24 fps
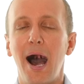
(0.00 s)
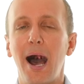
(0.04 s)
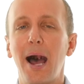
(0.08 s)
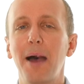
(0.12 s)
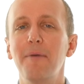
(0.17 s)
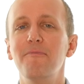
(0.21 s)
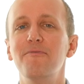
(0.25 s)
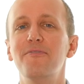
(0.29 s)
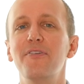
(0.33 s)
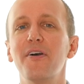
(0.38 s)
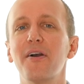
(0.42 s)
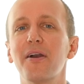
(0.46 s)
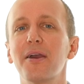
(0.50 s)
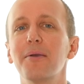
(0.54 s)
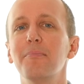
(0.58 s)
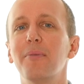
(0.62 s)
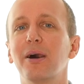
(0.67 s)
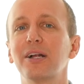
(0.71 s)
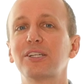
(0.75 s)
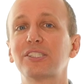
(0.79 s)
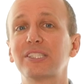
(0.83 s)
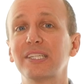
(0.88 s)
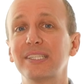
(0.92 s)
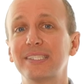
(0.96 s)
I'm very
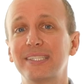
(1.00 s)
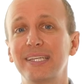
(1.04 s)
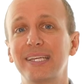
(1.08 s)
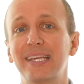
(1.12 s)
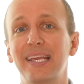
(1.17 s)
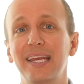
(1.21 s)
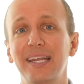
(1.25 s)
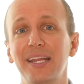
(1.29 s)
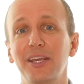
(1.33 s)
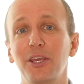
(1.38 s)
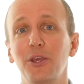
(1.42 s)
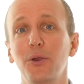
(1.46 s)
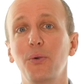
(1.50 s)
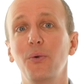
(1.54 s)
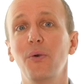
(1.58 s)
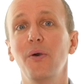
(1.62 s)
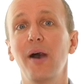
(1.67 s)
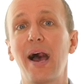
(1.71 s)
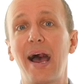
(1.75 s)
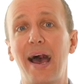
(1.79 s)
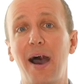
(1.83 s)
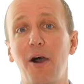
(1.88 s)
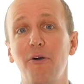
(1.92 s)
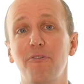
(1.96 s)
much into getting
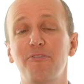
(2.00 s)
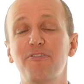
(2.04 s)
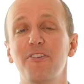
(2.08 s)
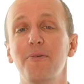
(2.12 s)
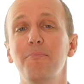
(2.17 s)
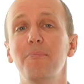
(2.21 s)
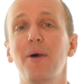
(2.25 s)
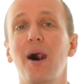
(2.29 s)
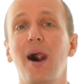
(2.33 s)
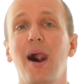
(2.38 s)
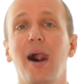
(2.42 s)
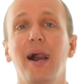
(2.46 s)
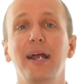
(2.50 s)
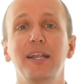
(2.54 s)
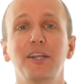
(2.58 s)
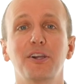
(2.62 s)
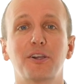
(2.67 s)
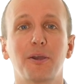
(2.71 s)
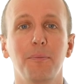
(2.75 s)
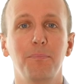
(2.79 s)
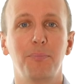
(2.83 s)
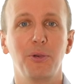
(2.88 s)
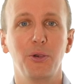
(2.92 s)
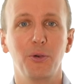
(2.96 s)
you out from behind a
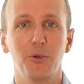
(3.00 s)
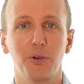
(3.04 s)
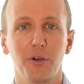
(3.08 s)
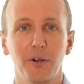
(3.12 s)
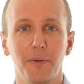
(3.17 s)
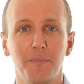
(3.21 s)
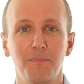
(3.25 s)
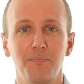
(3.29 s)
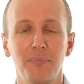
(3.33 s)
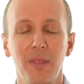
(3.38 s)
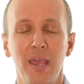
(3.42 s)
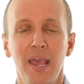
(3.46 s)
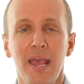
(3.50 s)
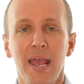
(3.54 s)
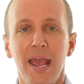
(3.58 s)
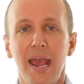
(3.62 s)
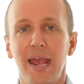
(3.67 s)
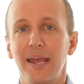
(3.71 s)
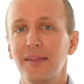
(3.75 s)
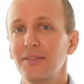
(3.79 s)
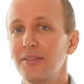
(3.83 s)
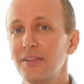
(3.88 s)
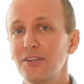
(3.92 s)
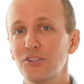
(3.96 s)
computer.
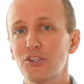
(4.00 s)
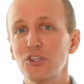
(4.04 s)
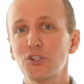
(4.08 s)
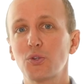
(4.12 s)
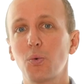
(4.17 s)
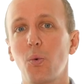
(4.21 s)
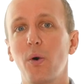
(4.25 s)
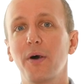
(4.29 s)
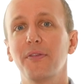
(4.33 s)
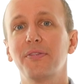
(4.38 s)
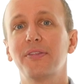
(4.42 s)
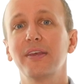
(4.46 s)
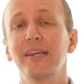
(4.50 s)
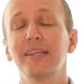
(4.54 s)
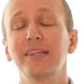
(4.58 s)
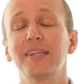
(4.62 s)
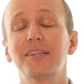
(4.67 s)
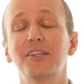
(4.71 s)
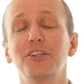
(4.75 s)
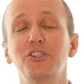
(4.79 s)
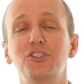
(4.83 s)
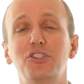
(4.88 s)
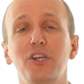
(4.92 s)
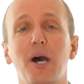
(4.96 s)
And this is one thing
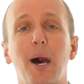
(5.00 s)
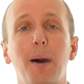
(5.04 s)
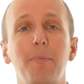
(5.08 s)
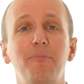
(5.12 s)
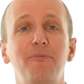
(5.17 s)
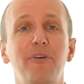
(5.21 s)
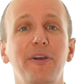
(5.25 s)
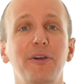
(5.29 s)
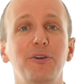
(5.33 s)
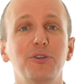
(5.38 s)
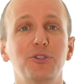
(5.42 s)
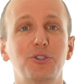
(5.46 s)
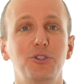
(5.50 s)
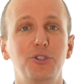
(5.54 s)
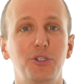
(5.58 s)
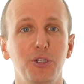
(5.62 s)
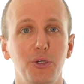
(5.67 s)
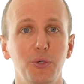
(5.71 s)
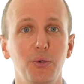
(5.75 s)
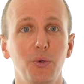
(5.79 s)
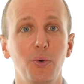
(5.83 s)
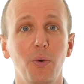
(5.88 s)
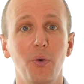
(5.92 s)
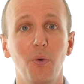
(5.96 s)
that the job fairs
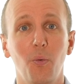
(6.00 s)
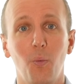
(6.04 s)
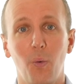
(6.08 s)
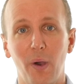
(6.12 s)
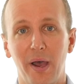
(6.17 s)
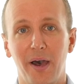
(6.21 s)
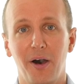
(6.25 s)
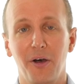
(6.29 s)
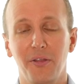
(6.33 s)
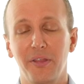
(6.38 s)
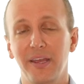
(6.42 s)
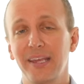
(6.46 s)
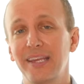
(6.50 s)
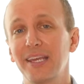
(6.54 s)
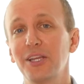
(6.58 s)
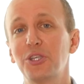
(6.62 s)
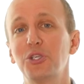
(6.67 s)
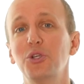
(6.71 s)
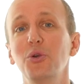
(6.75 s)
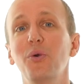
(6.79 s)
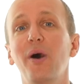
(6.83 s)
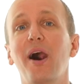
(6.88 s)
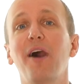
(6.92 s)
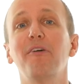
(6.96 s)
do well. They
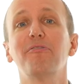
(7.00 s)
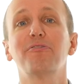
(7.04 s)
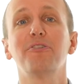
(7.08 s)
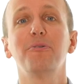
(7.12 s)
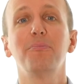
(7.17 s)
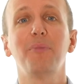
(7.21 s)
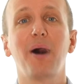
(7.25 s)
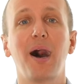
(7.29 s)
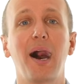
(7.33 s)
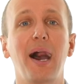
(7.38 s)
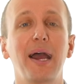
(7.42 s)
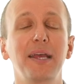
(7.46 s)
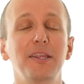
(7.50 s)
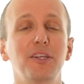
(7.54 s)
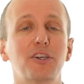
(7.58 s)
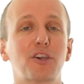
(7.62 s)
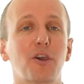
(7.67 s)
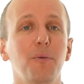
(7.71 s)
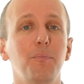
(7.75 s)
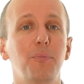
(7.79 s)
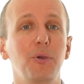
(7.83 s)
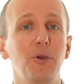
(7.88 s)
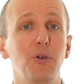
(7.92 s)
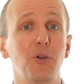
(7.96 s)
get you out from behind the
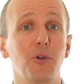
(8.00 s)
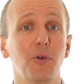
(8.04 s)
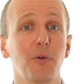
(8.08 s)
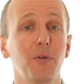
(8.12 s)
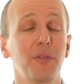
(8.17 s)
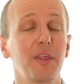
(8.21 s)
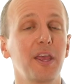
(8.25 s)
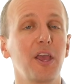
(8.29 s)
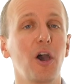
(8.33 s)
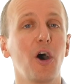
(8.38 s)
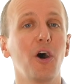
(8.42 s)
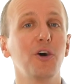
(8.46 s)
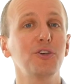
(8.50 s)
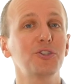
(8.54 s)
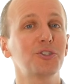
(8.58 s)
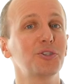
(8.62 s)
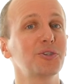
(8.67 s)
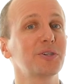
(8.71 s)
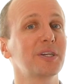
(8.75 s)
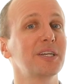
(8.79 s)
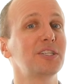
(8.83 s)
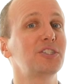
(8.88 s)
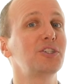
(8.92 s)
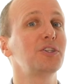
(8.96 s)
computer. They
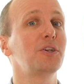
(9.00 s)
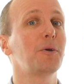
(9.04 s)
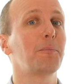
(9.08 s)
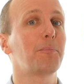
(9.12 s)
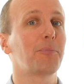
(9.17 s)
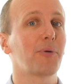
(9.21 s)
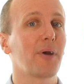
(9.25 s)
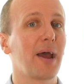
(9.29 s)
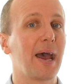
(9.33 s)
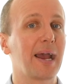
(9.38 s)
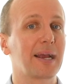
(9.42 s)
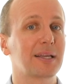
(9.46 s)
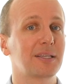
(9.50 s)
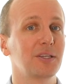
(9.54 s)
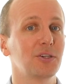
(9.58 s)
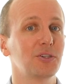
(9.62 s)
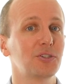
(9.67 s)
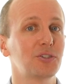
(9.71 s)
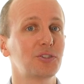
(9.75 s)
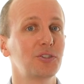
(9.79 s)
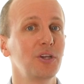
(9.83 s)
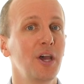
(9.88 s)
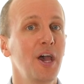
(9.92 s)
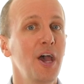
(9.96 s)
also get you to
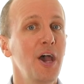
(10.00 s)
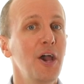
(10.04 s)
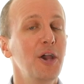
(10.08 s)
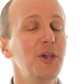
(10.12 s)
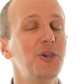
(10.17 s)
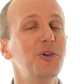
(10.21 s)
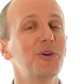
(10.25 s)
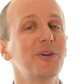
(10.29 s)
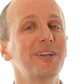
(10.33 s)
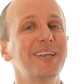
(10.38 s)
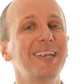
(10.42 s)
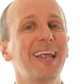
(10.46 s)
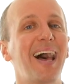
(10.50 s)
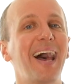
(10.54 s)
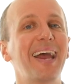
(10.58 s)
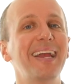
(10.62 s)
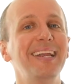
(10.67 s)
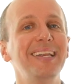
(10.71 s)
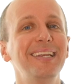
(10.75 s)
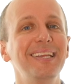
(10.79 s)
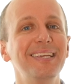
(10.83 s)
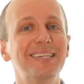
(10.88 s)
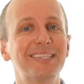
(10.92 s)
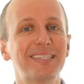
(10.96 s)
practice your
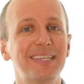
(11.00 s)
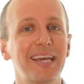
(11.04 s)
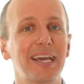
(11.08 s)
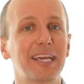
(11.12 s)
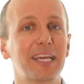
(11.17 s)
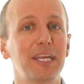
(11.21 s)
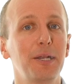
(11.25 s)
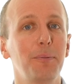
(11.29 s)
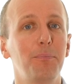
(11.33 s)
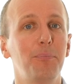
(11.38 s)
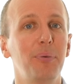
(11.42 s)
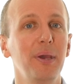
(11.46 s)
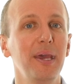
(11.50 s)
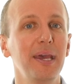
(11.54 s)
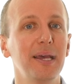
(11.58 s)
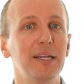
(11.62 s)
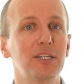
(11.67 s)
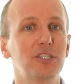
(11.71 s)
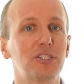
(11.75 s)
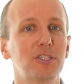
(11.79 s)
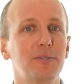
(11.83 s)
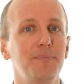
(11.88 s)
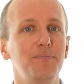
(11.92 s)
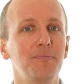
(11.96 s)
90-second
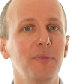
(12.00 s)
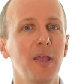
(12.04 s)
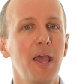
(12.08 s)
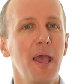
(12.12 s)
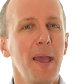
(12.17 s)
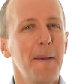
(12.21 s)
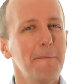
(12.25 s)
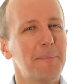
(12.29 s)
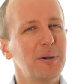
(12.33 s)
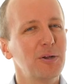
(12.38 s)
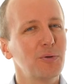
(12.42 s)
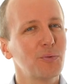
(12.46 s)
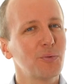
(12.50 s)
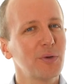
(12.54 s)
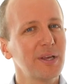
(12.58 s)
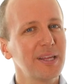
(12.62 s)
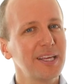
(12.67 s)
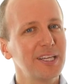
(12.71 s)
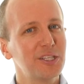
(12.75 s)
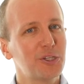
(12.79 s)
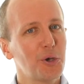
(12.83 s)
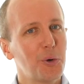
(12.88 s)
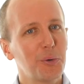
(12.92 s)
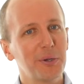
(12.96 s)
pitch. But
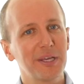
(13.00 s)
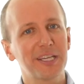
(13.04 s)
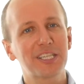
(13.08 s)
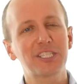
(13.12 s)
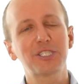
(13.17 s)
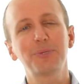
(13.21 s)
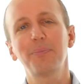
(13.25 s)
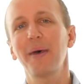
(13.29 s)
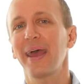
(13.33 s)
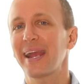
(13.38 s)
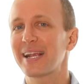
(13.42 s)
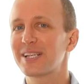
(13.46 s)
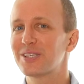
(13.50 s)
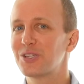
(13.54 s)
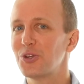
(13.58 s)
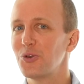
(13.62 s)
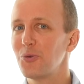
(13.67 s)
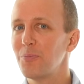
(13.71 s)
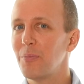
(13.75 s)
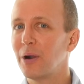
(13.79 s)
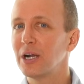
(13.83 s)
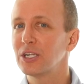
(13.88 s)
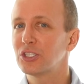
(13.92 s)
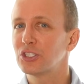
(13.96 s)
really don't expect
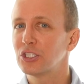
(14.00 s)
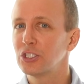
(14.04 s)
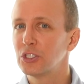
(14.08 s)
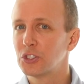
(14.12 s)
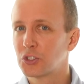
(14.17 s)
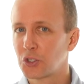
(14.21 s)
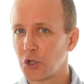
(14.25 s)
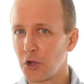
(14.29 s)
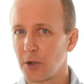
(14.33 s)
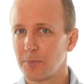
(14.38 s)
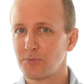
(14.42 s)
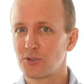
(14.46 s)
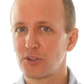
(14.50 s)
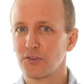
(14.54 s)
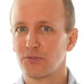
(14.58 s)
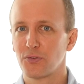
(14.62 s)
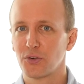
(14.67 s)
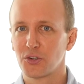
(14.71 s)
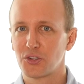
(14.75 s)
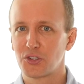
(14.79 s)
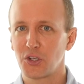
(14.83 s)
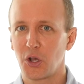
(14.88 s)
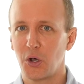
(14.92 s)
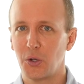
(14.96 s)
too much in terms of
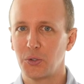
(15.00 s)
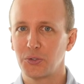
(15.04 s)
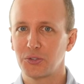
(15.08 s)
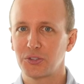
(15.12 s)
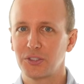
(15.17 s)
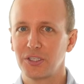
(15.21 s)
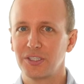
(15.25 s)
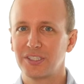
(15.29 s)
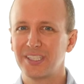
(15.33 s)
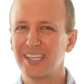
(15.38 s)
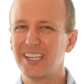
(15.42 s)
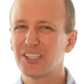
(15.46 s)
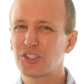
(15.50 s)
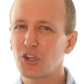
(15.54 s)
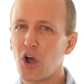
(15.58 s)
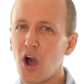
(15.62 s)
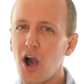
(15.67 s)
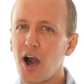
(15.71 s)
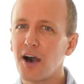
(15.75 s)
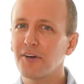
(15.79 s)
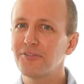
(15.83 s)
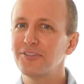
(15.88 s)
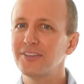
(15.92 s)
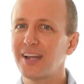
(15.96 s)
results. You see, it's
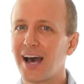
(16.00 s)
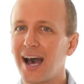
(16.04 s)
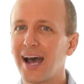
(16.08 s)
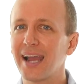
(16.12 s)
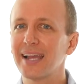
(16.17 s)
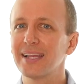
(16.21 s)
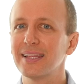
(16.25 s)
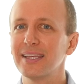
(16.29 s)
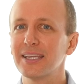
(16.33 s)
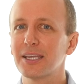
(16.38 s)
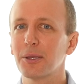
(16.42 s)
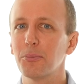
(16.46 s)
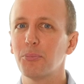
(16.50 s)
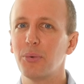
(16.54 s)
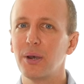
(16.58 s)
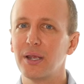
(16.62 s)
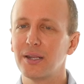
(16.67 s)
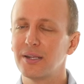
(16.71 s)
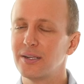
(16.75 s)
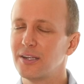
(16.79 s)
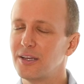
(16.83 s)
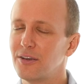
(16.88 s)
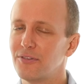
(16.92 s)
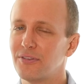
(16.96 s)
often highly
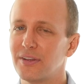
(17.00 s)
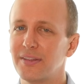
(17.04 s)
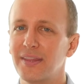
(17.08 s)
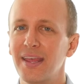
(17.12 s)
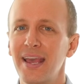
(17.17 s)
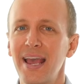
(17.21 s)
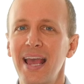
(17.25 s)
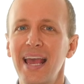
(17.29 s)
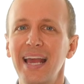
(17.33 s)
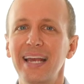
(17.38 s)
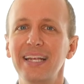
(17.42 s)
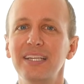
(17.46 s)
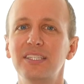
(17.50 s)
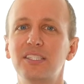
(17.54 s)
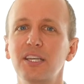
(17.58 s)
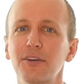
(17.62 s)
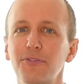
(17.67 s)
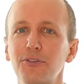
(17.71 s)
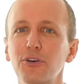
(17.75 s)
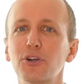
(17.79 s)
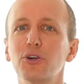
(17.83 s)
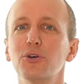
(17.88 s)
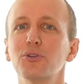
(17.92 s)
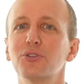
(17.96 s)
competitive and
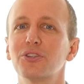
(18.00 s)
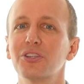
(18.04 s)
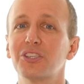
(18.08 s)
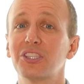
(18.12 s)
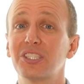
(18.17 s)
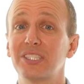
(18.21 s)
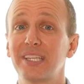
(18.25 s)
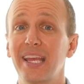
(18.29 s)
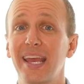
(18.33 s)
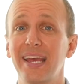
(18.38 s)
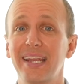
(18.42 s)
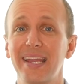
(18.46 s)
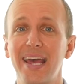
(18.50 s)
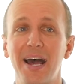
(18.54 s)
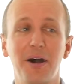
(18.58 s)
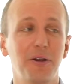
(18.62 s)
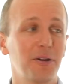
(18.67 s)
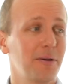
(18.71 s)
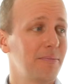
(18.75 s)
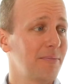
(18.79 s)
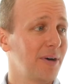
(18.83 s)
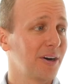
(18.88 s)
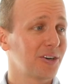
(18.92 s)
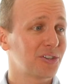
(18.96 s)
difficult to stand
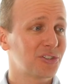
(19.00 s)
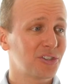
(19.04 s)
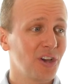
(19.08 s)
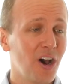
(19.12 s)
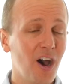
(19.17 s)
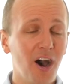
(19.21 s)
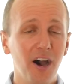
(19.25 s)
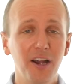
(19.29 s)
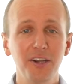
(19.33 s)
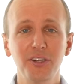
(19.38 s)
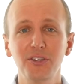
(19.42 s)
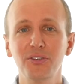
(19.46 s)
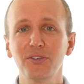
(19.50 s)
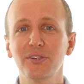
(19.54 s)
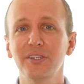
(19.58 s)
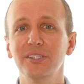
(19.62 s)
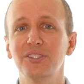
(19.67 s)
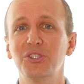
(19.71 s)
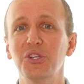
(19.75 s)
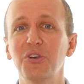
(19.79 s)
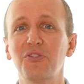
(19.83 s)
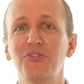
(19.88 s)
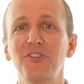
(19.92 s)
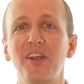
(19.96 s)
out amongst
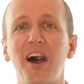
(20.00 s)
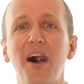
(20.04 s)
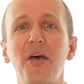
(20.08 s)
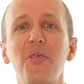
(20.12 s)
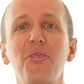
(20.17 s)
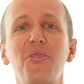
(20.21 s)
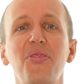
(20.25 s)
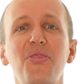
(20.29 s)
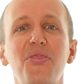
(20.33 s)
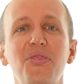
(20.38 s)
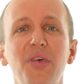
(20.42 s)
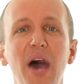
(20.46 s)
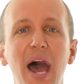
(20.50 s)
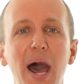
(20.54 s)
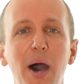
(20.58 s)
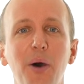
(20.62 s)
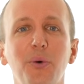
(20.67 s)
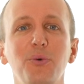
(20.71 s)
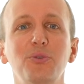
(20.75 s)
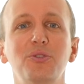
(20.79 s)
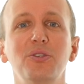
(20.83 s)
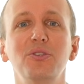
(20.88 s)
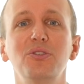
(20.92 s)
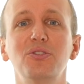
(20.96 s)
hundreds, if not
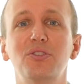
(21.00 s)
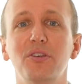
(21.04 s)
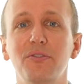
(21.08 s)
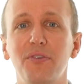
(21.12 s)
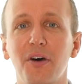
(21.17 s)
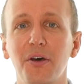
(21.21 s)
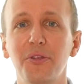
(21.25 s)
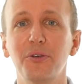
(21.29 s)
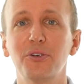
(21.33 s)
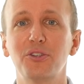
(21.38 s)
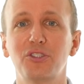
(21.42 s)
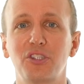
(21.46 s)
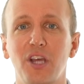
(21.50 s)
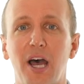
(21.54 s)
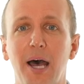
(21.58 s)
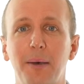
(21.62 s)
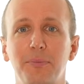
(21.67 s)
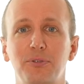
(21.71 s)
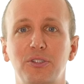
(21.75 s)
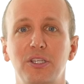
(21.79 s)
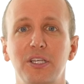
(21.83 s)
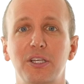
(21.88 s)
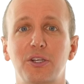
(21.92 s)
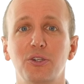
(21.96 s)
thousands of other
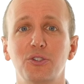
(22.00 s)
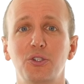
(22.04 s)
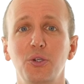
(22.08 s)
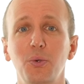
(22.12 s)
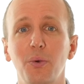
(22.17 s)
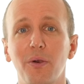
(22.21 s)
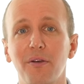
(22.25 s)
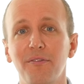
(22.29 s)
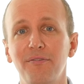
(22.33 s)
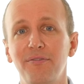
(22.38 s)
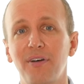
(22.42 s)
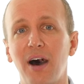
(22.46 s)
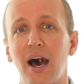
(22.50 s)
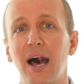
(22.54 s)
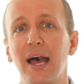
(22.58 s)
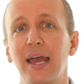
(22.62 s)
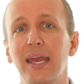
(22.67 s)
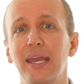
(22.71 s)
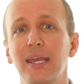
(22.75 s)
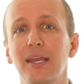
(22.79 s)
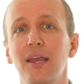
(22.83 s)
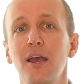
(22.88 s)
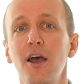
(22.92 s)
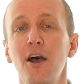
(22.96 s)
job seekers who are
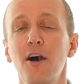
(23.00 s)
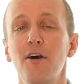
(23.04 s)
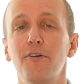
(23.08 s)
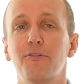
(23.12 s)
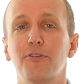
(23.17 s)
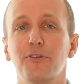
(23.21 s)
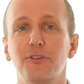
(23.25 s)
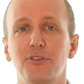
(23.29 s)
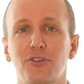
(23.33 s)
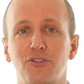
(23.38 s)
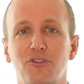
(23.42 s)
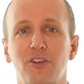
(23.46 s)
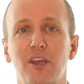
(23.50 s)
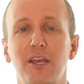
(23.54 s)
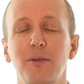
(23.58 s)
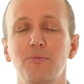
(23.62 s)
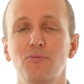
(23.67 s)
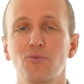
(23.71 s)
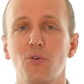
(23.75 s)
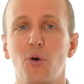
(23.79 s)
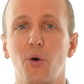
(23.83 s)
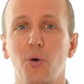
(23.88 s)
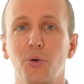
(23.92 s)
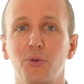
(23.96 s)
vying for the
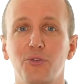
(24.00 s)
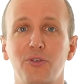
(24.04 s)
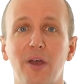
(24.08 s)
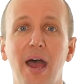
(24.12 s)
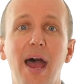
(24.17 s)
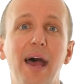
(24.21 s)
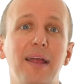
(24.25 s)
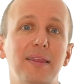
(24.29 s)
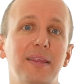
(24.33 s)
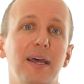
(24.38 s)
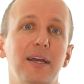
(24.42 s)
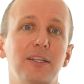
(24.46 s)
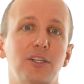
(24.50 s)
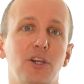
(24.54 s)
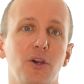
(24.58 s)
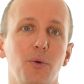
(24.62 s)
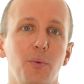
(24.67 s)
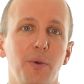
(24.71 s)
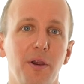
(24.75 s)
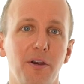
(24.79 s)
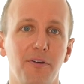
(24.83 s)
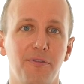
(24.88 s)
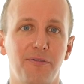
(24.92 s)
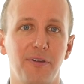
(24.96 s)
same roles at that
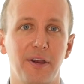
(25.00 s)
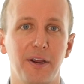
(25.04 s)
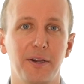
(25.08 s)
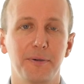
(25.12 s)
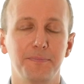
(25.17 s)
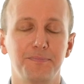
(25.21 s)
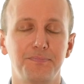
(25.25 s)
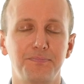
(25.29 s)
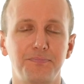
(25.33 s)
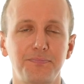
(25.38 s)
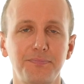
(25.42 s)
career fair.